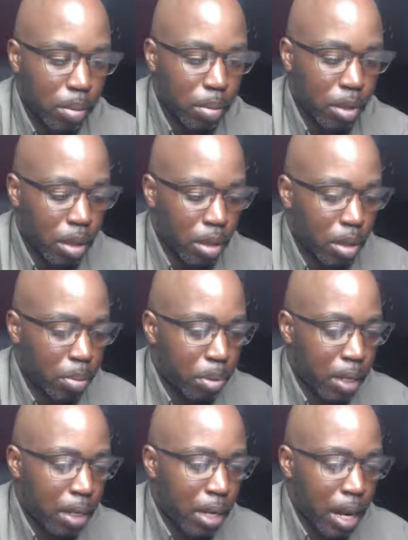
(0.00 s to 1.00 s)
My girl
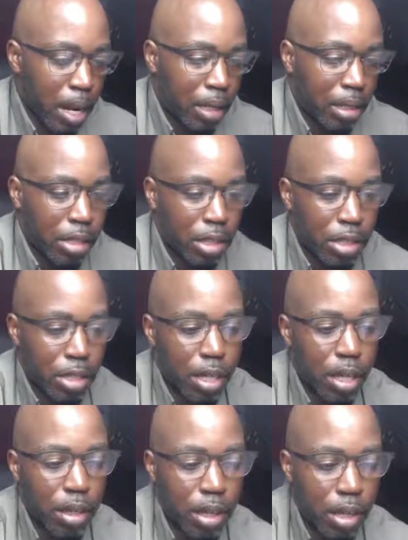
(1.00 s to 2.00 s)
Brittany Allen just
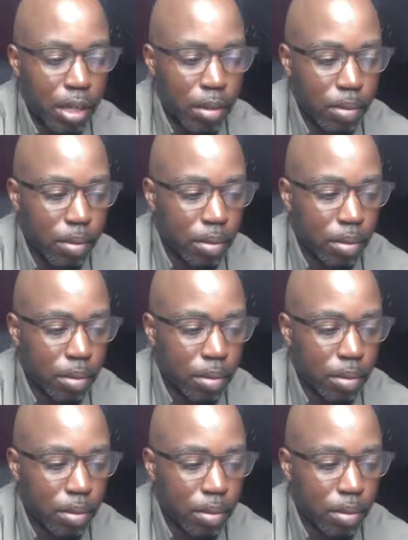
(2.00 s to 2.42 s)
checked in.